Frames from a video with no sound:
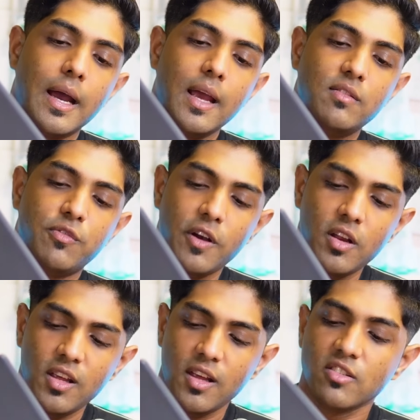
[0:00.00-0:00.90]
It's
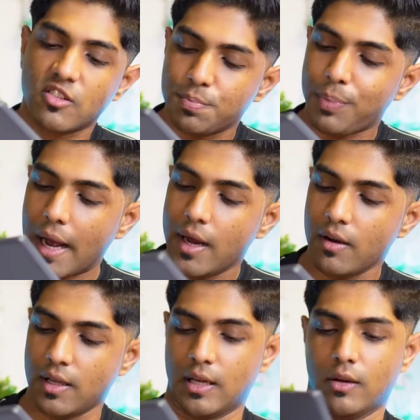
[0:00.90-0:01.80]
very
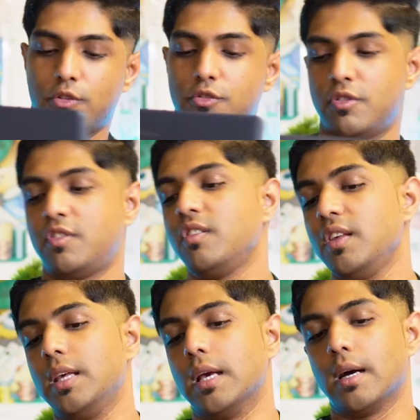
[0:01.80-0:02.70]
inspiring to
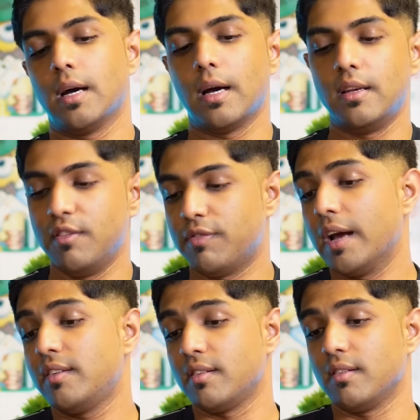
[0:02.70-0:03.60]
see
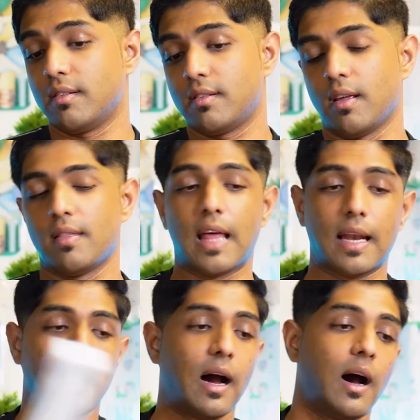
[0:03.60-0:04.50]
devices
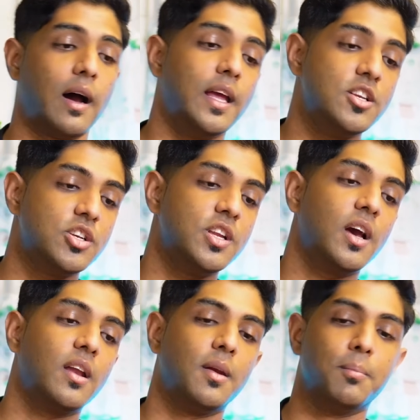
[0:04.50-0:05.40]
that are
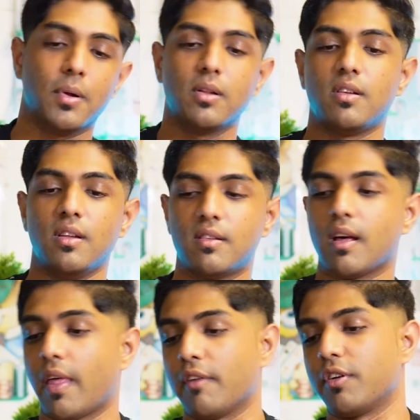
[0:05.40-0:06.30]
engineered and built in
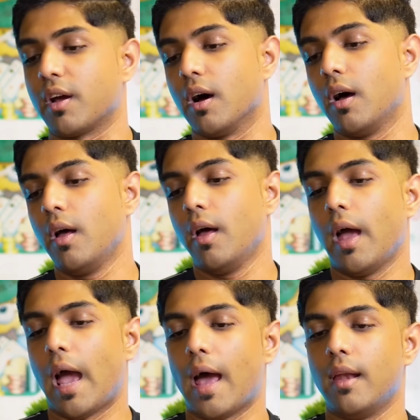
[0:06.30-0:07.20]
South Africa.
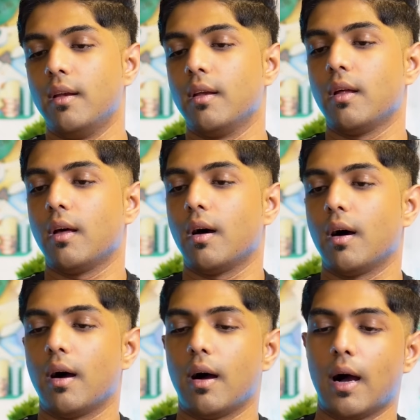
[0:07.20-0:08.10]
And
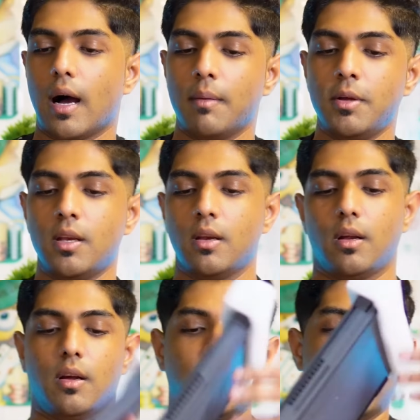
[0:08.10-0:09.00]
I mean,
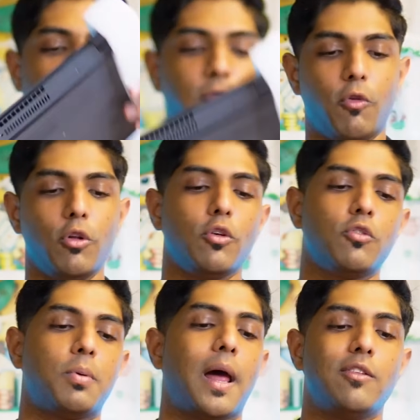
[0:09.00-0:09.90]
for
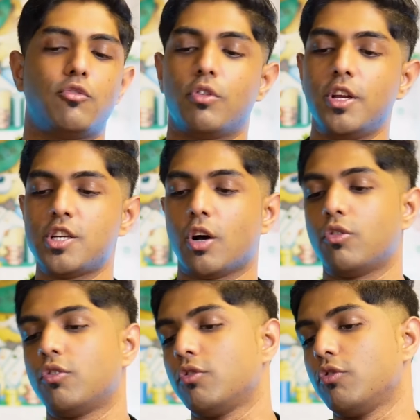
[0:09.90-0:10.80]
those brands to reach
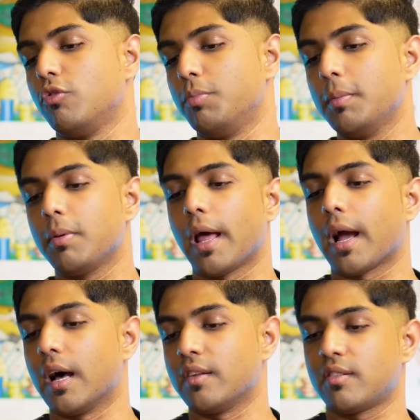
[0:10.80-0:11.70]
out to people
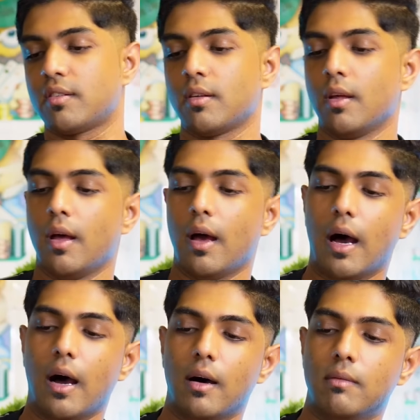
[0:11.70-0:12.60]
like us,
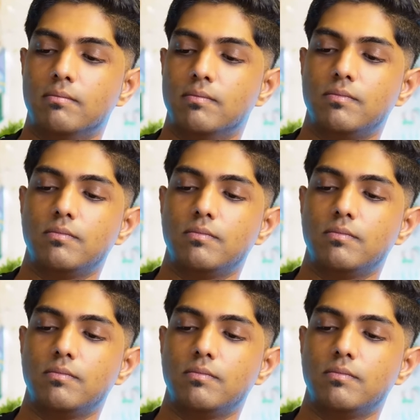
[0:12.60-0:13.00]
to